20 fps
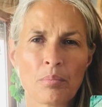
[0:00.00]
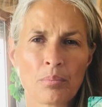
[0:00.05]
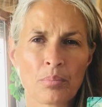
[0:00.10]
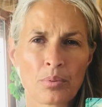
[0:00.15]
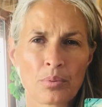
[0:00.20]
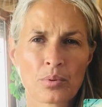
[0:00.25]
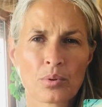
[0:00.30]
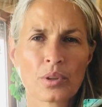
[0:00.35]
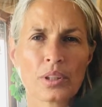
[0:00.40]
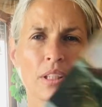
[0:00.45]

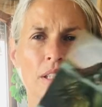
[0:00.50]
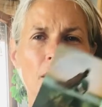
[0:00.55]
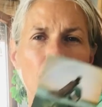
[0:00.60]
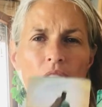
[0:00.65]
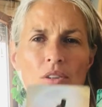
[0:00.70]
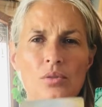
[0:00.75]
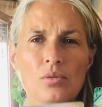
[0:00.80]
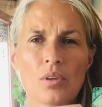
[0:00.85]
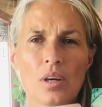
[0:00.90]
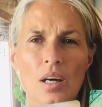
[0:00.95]

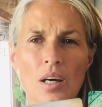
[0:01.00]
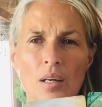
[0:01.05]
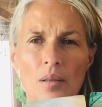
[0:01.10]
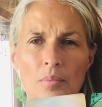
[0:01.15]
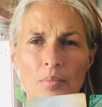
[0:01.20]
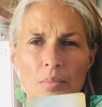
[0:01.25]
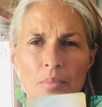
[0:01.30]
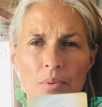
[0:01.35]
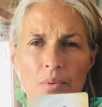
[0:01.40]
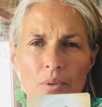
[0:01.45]
brings you
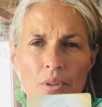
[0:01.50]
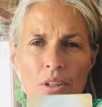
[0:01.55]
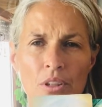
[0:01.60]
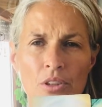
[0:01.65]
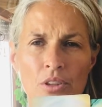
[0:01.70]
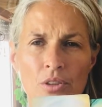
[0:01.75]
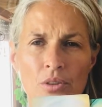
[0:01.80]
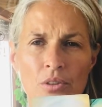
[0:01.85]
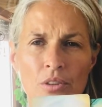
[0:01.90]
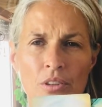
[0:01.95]
up
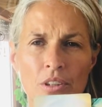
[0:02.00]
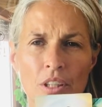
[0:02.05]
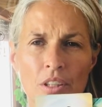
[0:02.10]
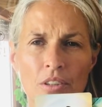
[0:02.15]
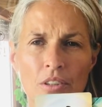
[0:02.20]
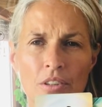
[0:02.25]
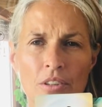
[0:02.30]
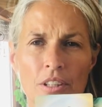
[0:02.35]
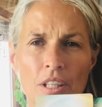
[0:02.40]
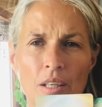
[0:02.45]
into
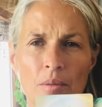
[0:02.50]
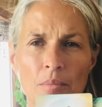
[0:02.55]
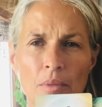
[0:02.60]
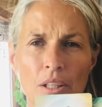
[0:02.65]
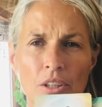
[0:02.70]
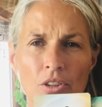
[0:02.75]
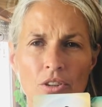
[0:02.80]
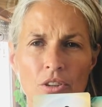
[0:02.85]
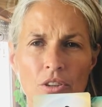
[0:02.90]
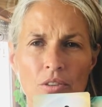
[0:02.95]
another
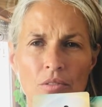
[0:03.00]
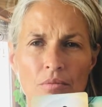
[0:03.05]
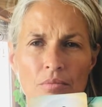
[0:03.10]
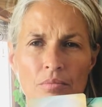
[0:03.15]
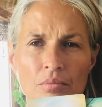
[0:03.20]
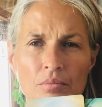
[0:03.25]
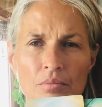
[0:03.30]
dimension.